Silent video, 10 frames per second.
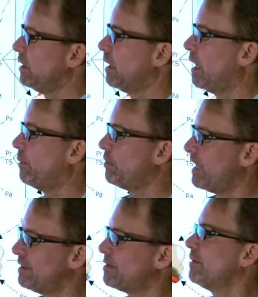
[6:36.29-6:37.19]

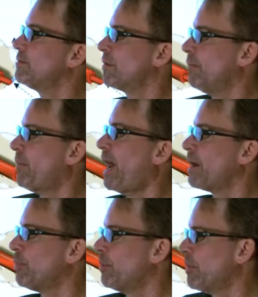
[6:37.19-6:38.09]
that is also
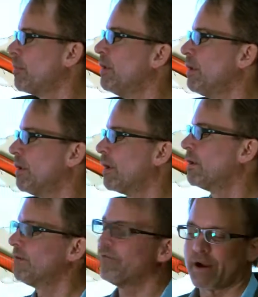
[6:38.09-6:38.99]
compatible with a
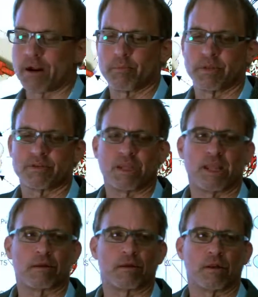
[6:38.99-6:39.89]
good environment
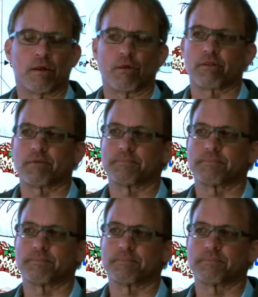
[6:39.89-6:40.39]
and good health.